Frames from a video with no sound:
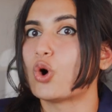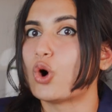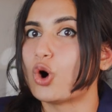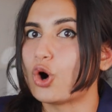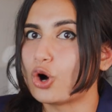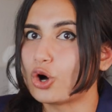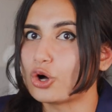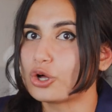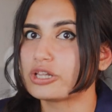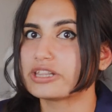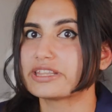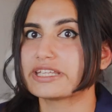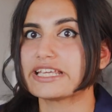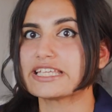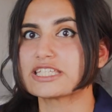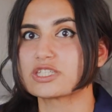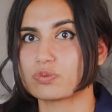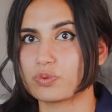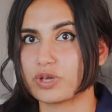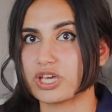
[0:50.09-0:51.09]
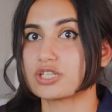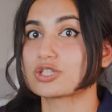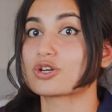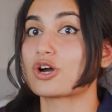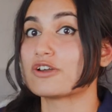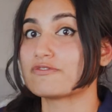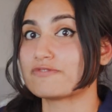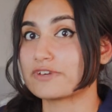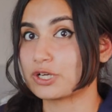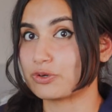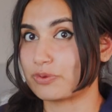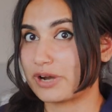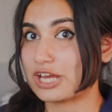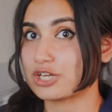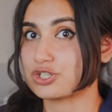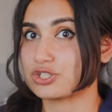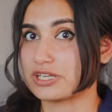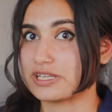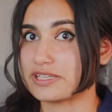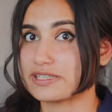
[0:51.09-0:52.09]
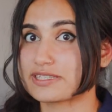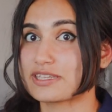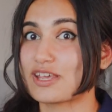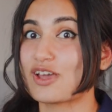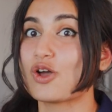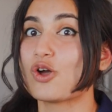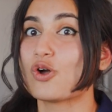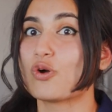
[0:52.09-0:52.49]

all these weird configurations